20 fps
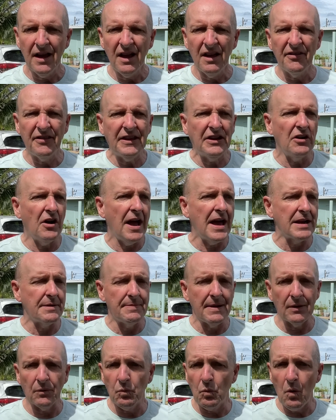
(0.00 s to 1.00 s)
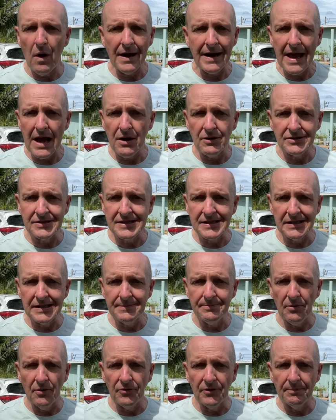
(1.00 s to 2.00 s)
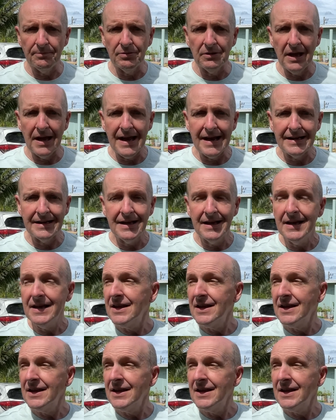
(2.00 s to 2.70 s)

I think I had about 1 hour sleep on the plane.